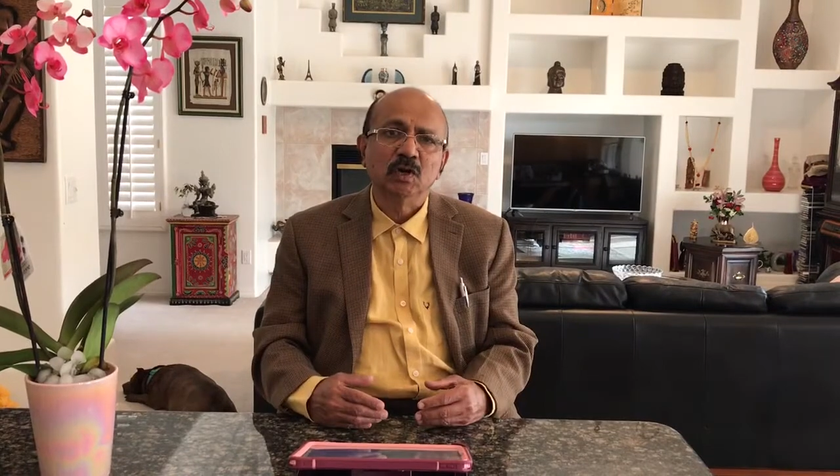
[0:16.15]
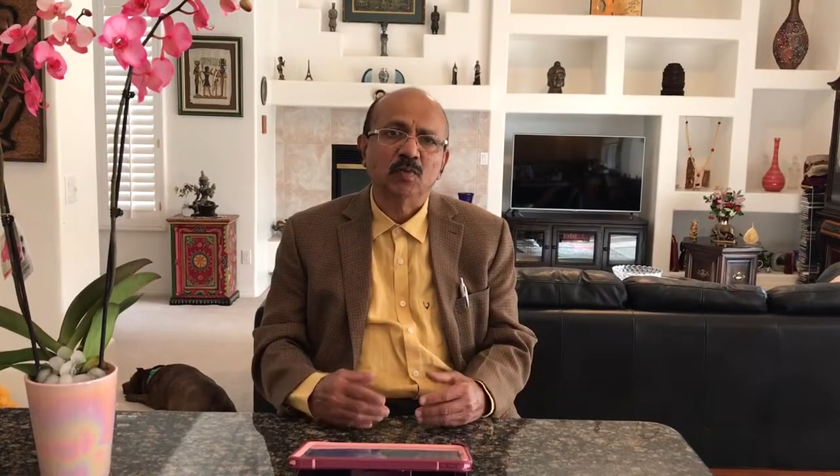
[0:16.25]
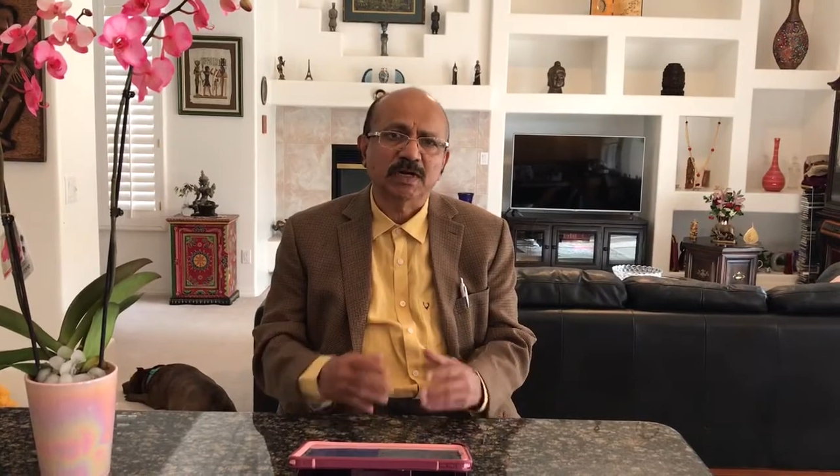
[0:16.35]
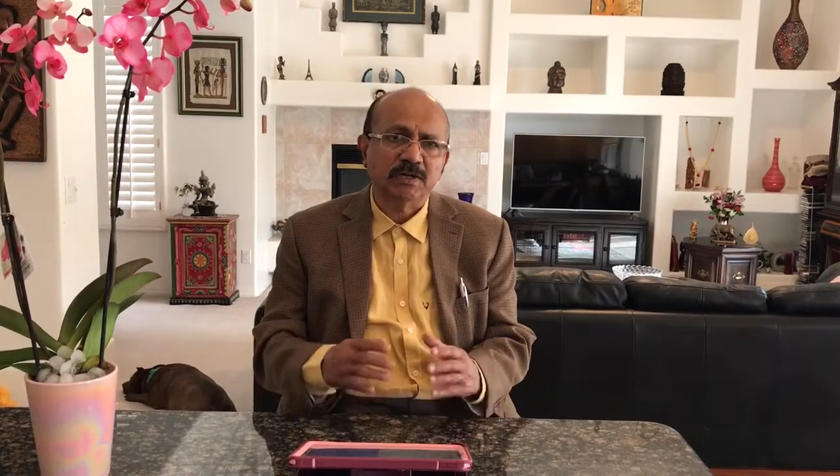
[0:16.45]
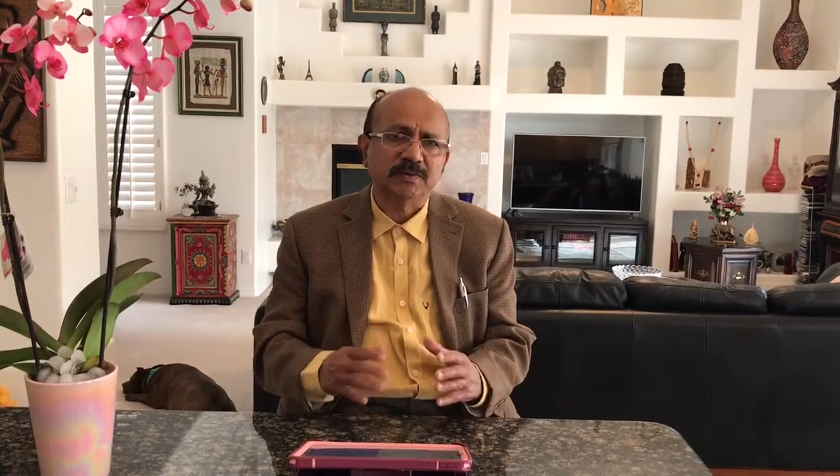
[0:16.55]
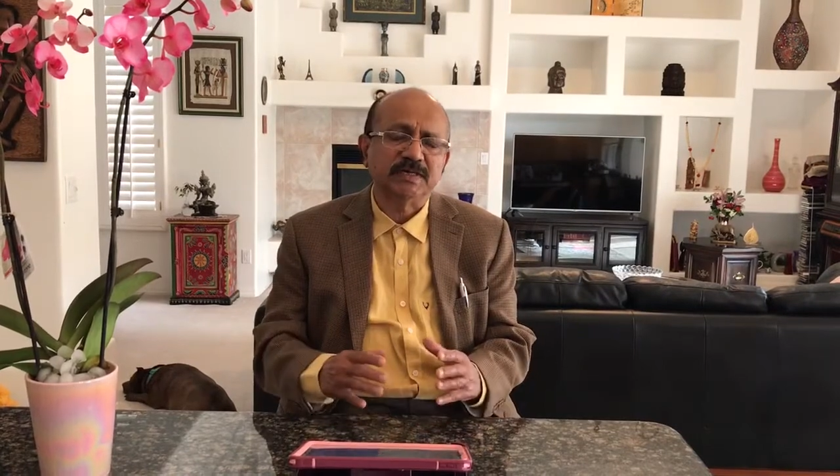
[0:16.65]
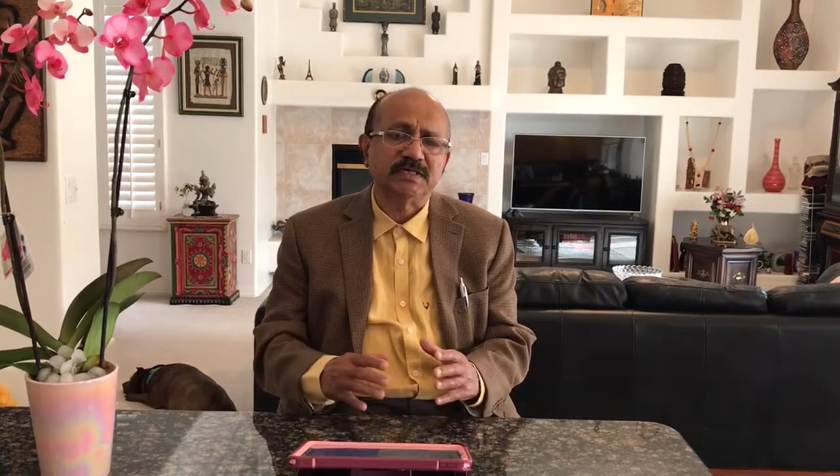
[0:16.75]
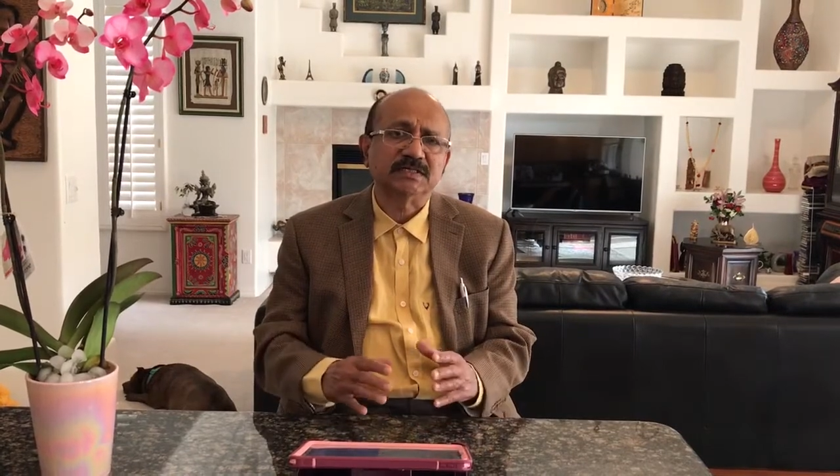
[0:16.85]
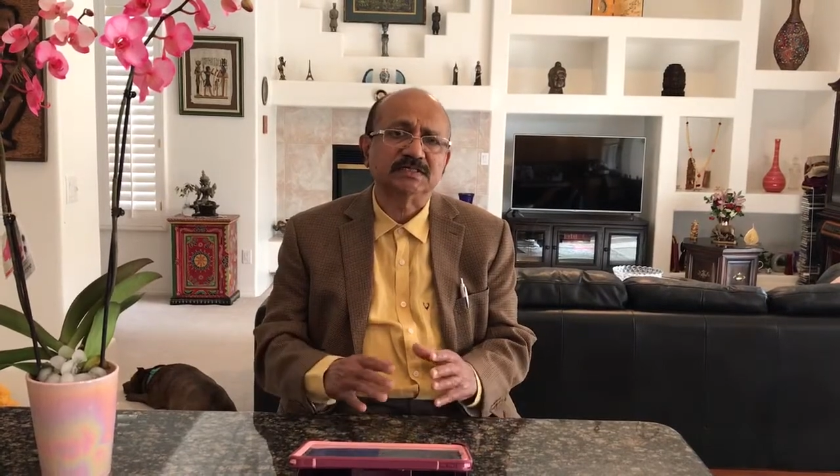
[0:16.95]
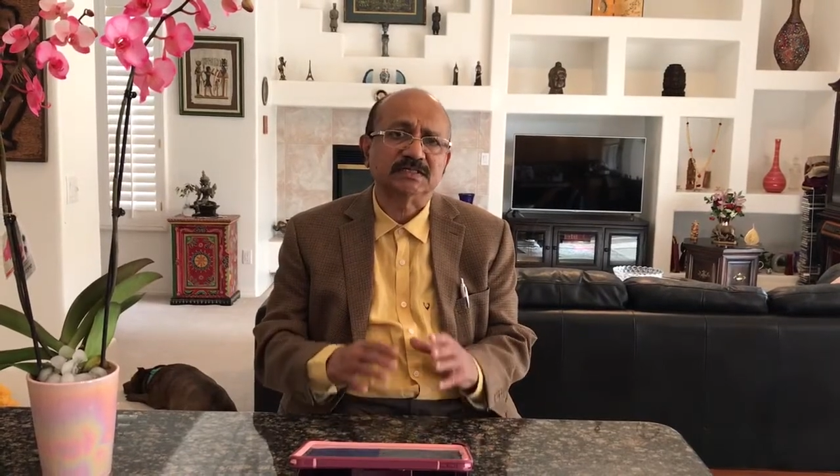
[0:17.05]
whatever it
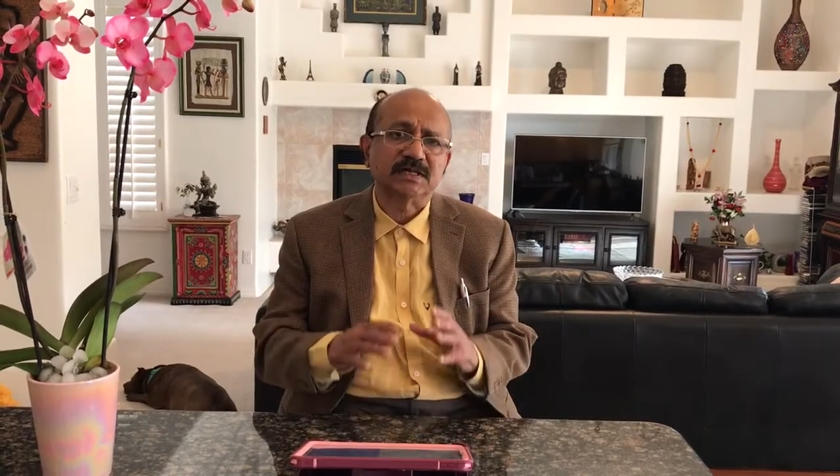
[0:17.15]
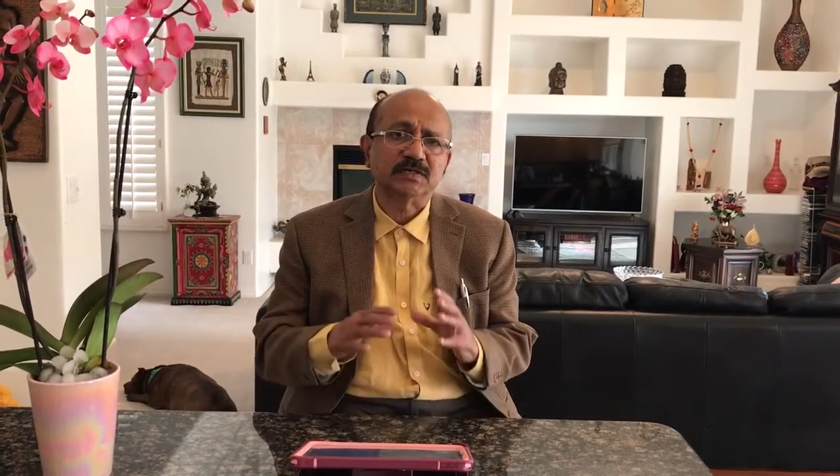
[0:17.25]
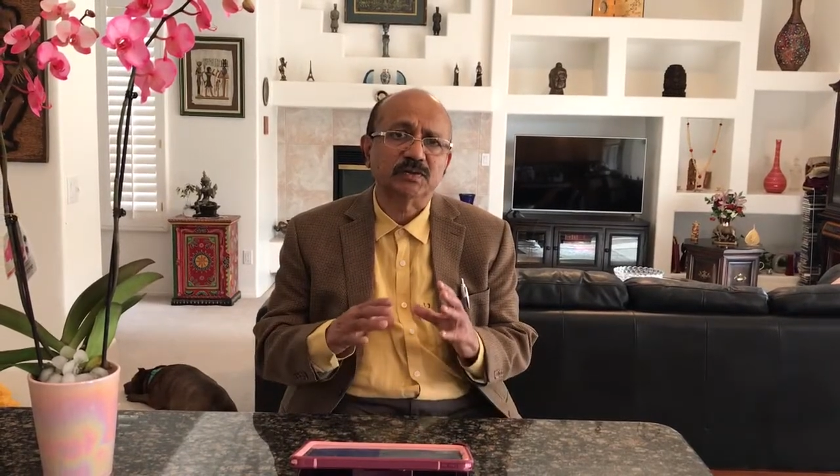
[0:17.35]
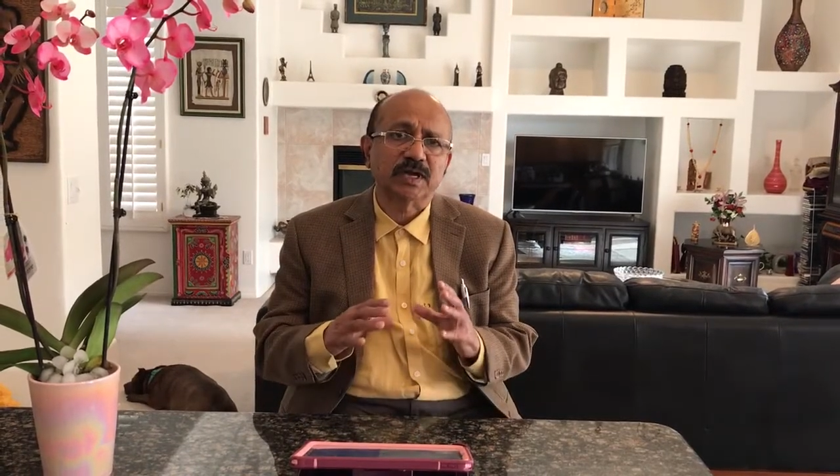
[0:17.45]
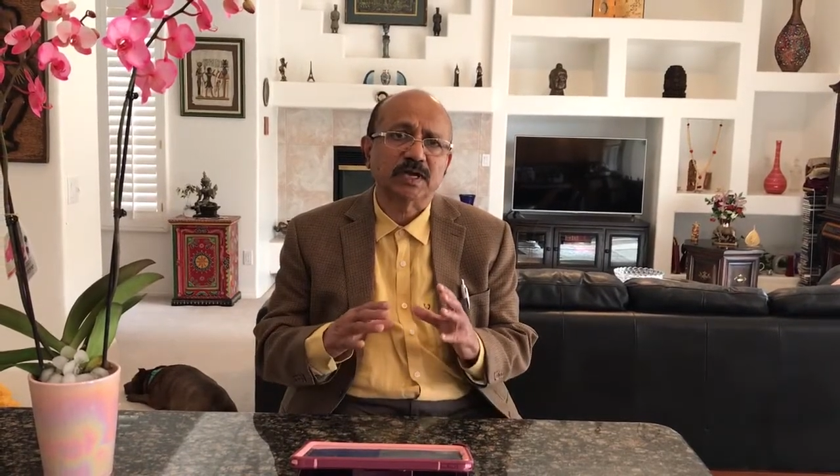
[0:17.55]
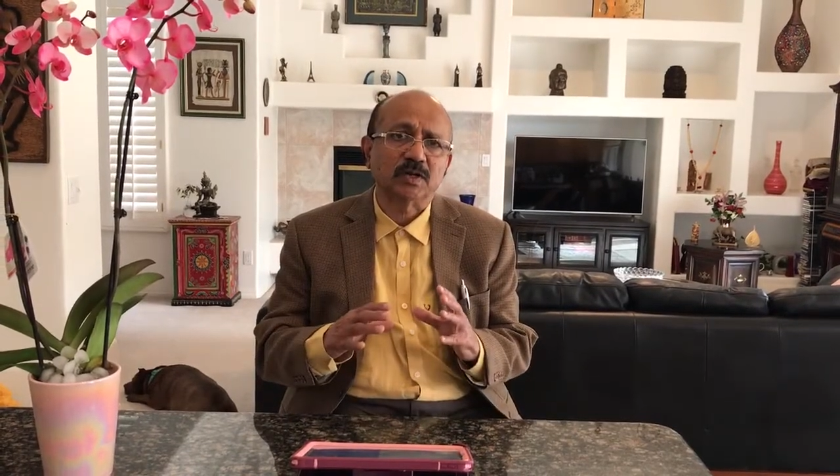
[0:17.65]
is, try to